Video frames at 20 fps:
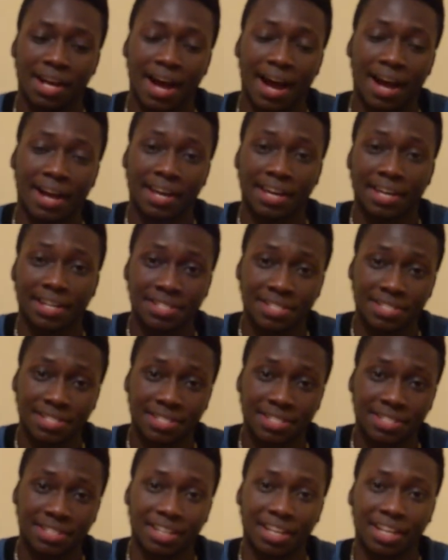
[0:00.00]
a
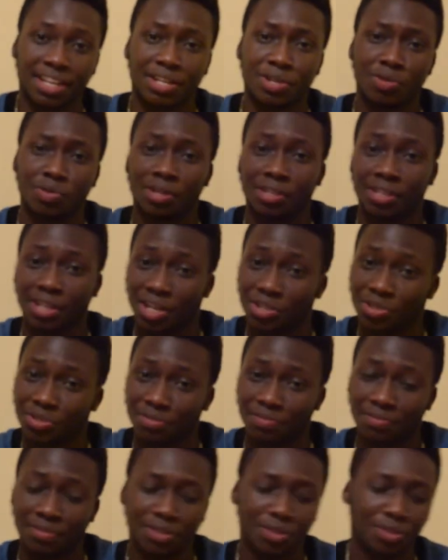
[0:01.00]
guest and do a reaction
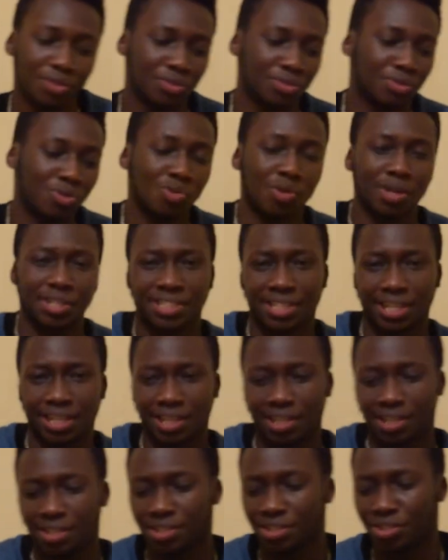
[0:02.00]
video, do a
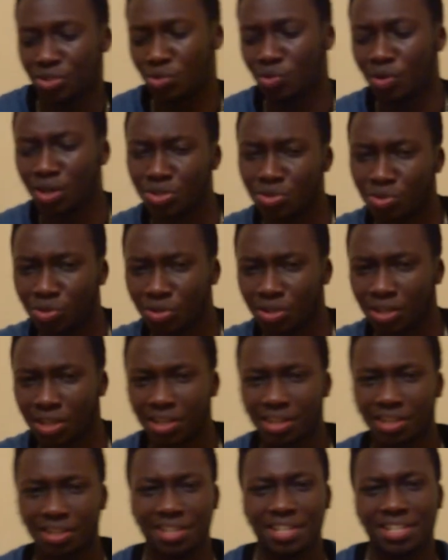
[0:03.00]
challenge, do a
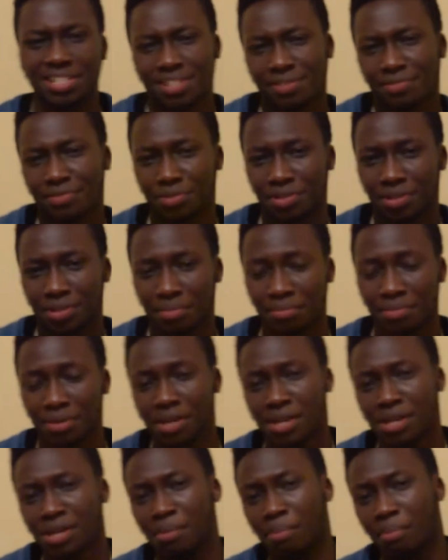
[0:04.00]
talk, interview them.
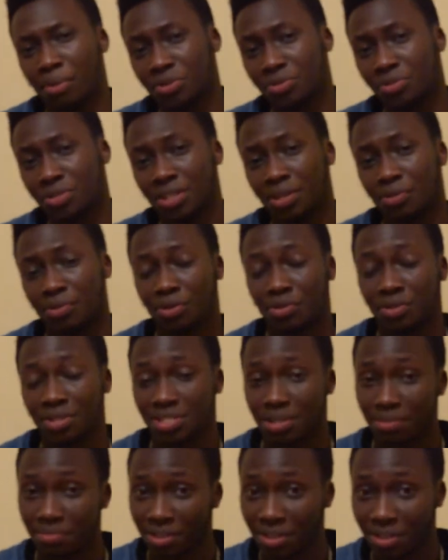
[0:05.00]
But today we're doing
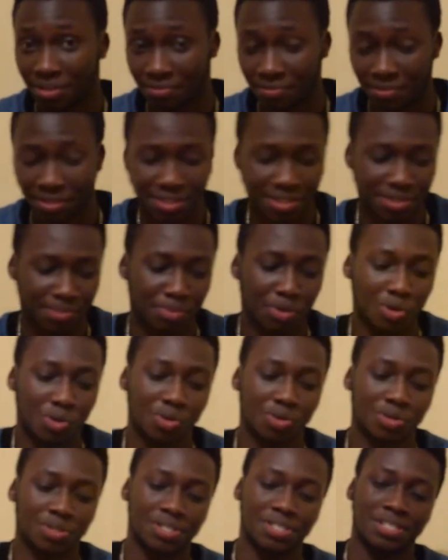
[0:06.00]
something different
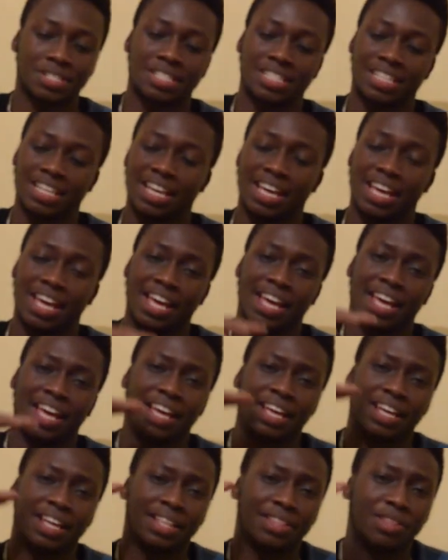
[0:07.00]
because
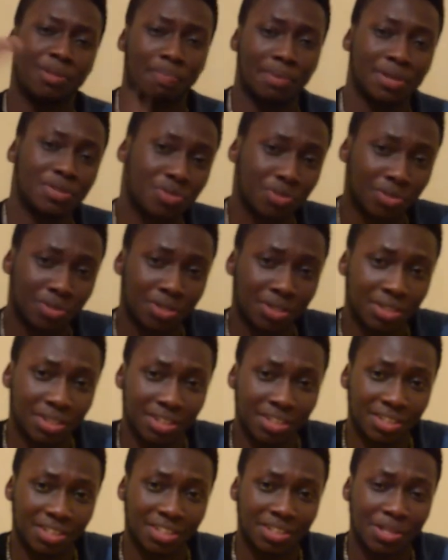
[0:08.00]
the person,
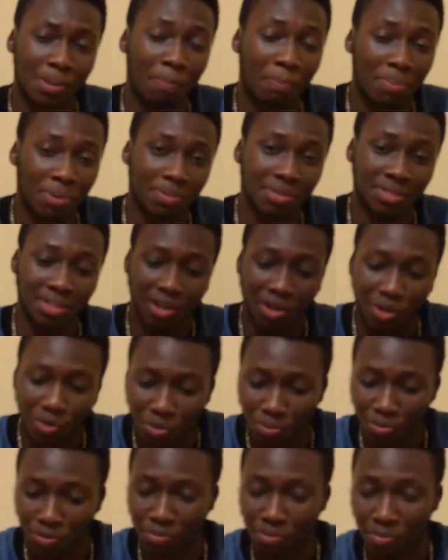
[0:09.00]
the, the
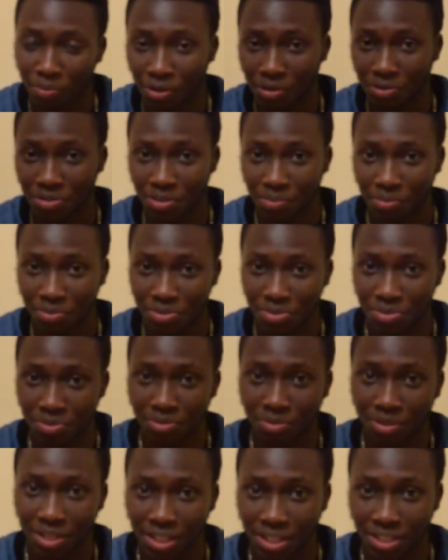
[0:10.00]
group of people I was supposed
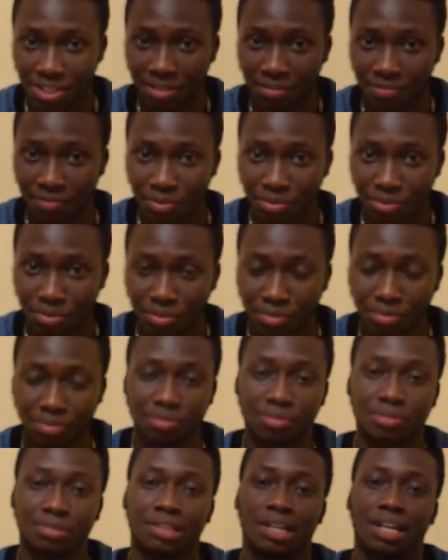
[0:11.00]
to interview,
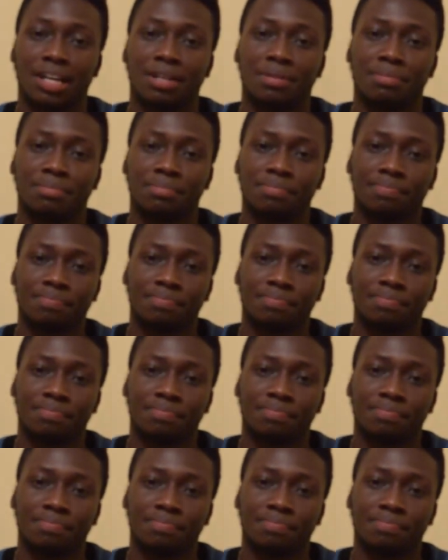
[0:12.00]
um,